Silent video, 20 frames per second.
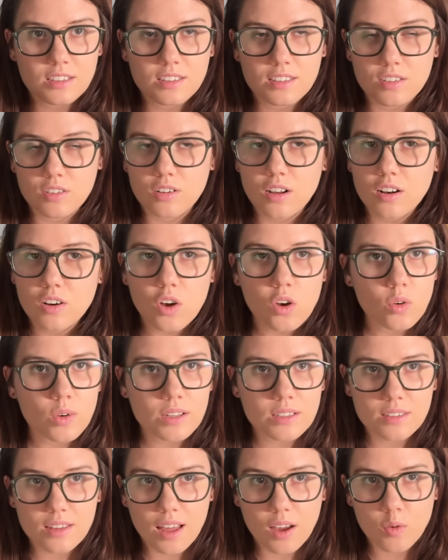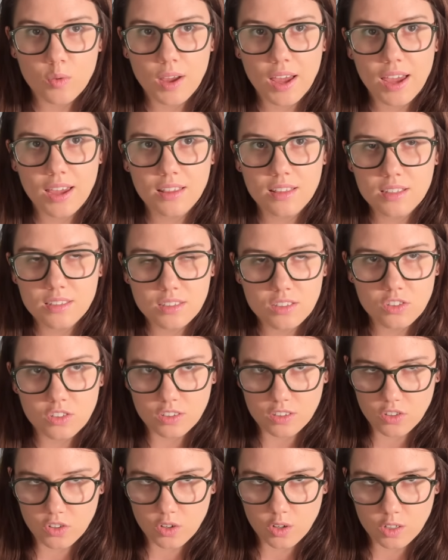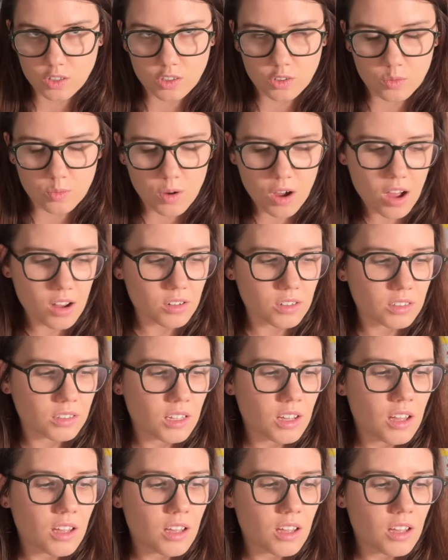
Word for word: They're not always that way. This is just the cartoon model.